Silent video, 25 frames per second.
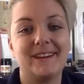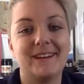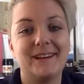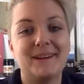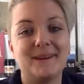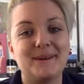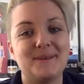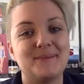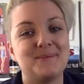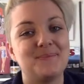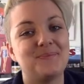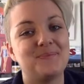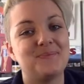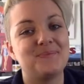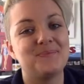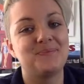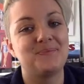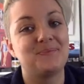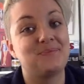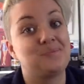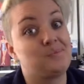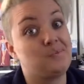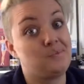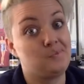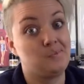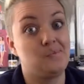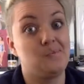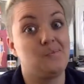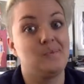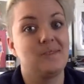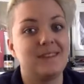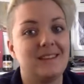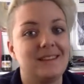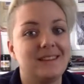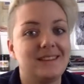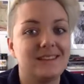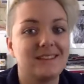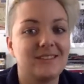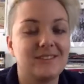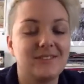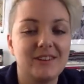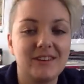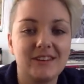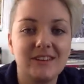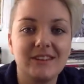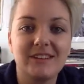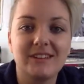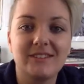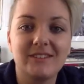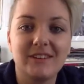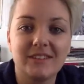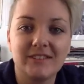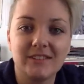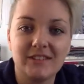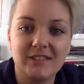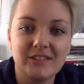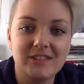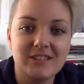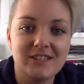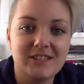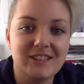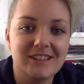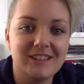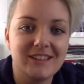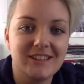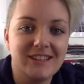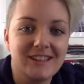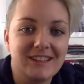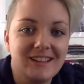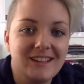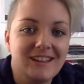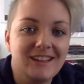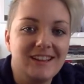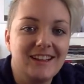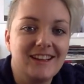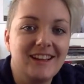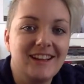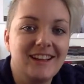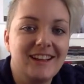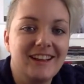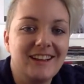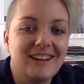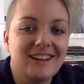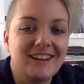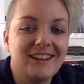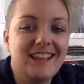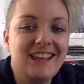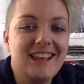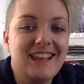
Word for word: Um, that's very revolutionary. Uh,